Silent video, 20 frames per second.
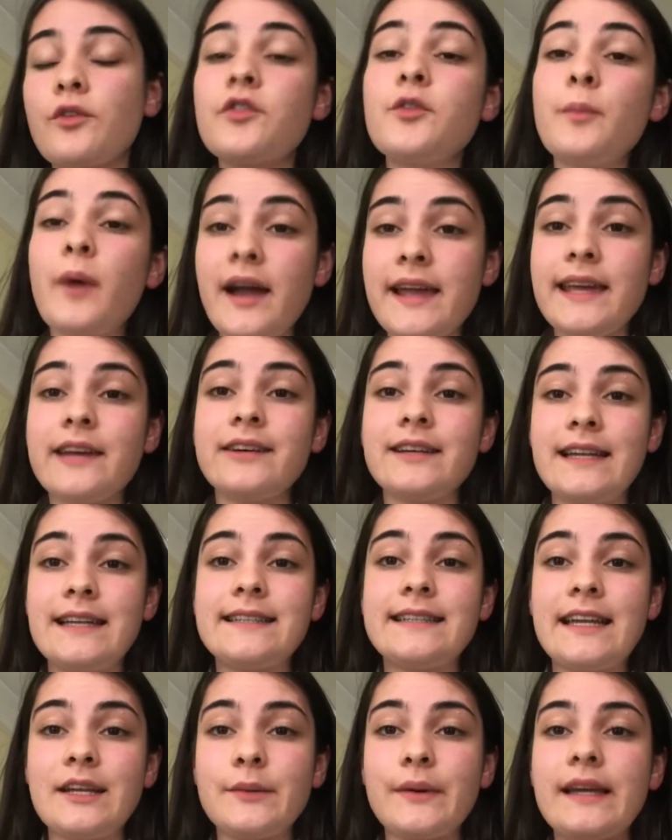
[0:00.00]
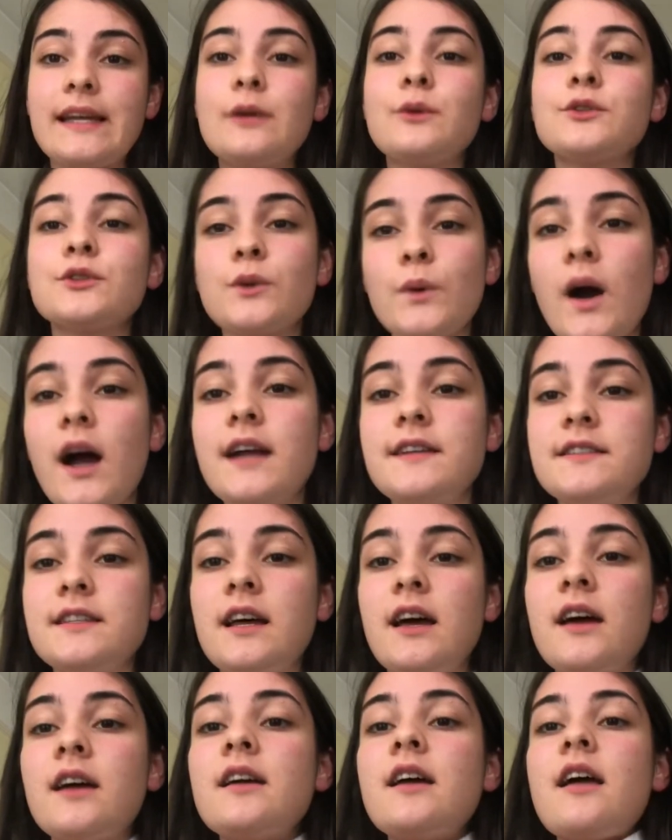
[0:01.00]
my year at least anyway, it was
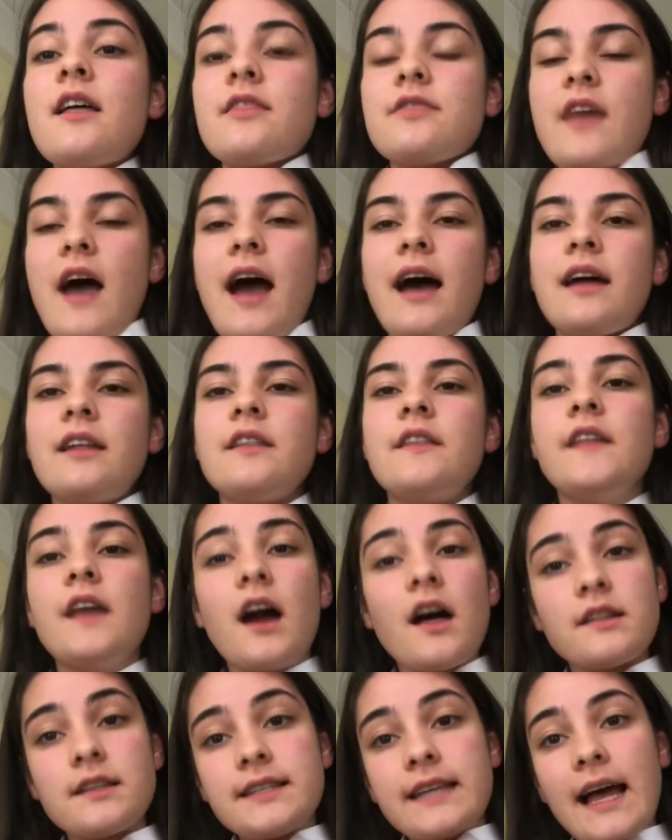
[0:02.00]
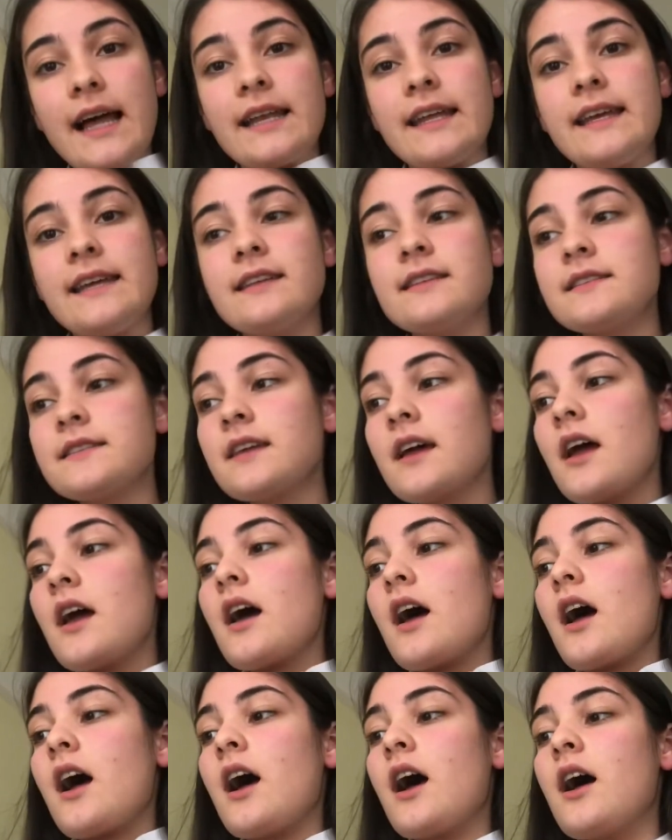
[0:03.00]
quieter than the other tallies.
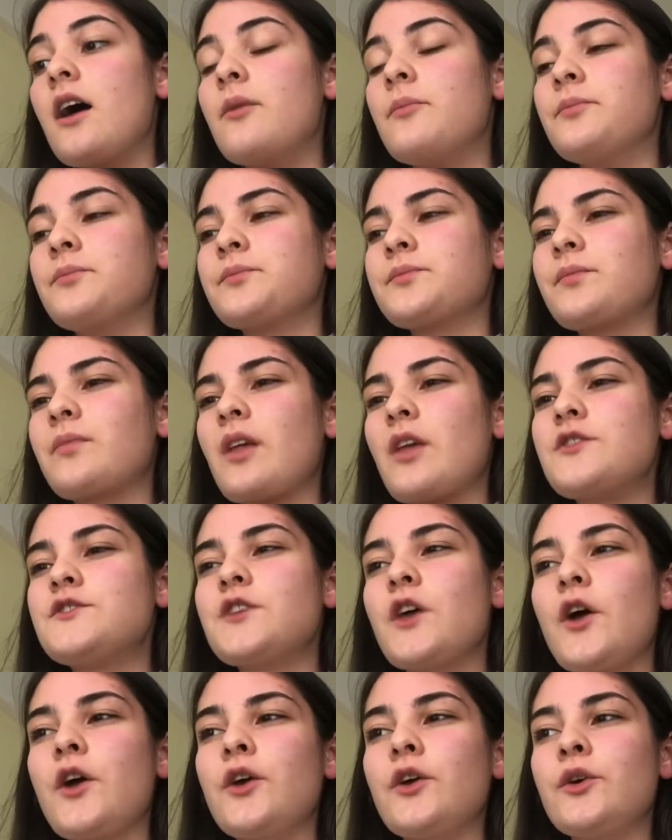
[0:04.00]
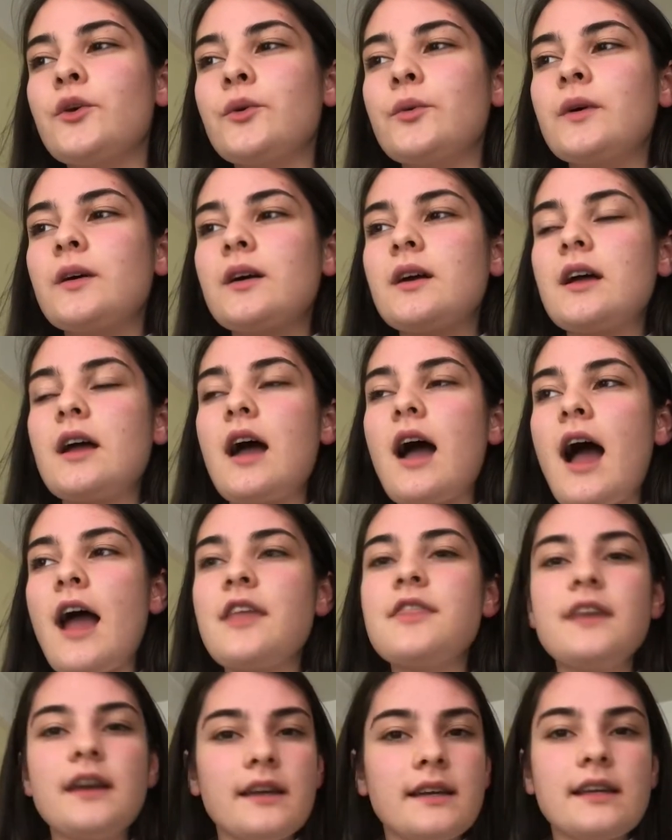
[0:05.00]
So I
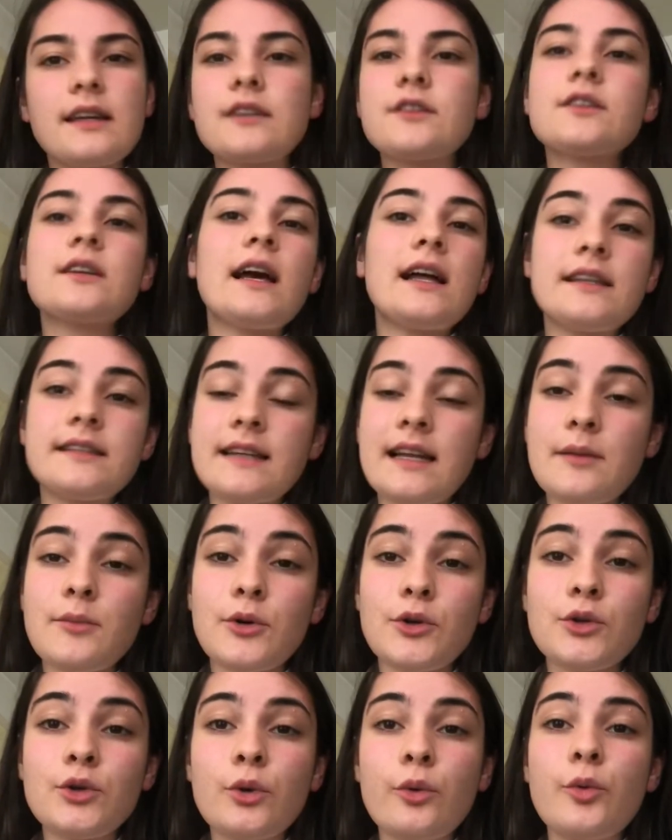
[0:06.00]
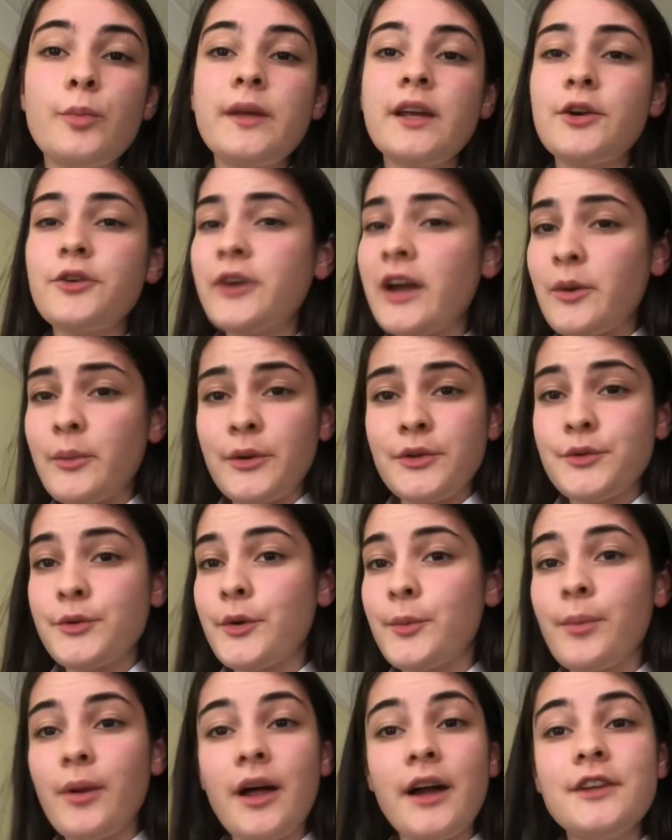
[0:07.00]
think Talybont Court would be a great one to
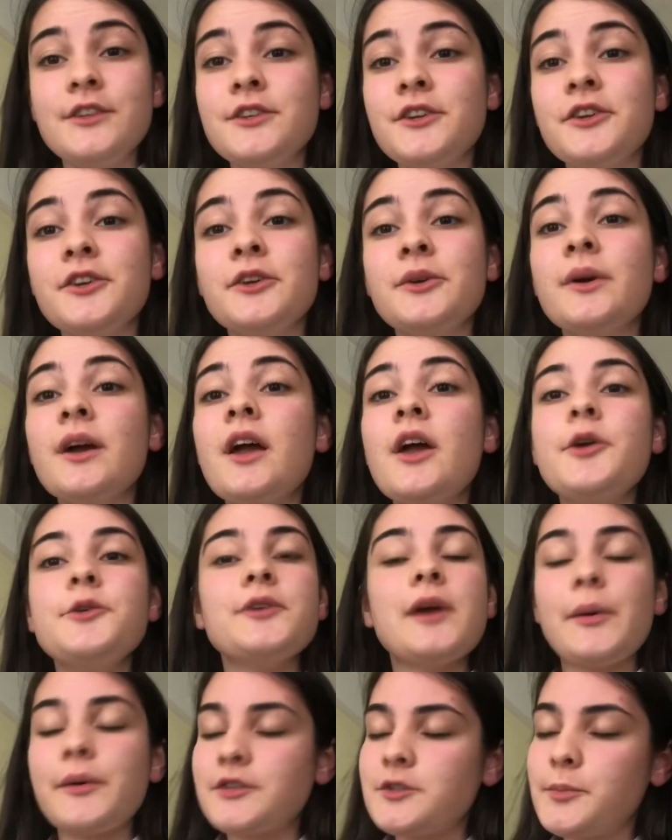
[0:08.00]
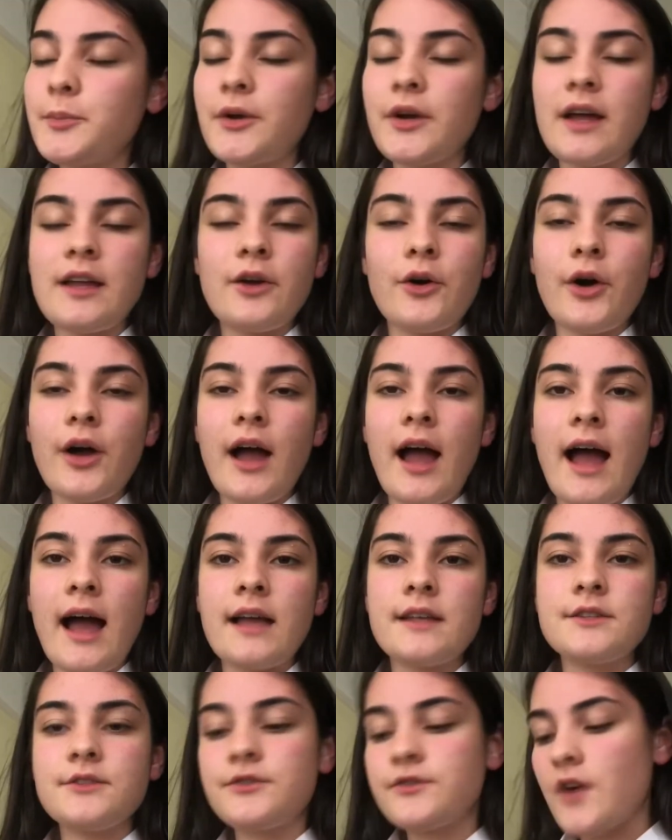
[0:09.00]
apply to, great one to put
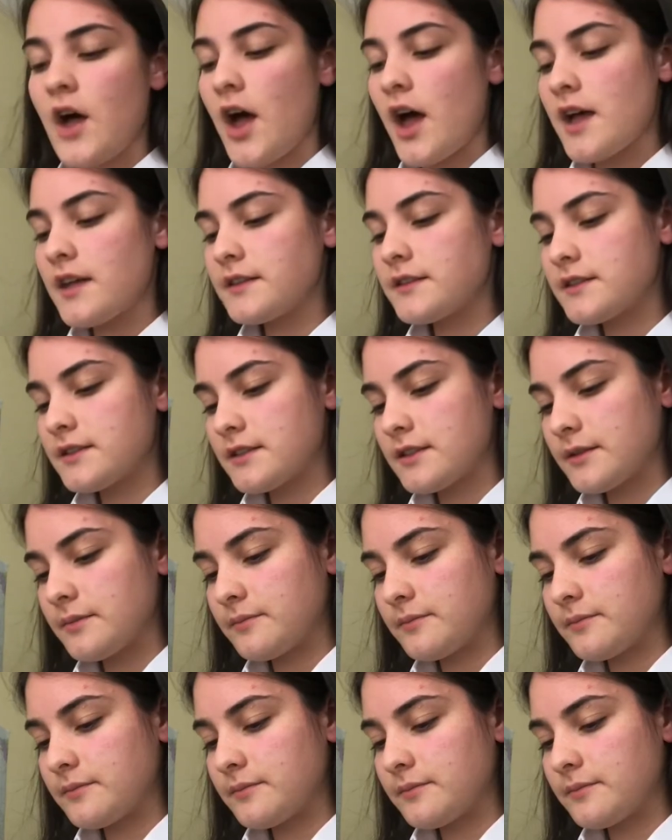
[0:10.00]
as first.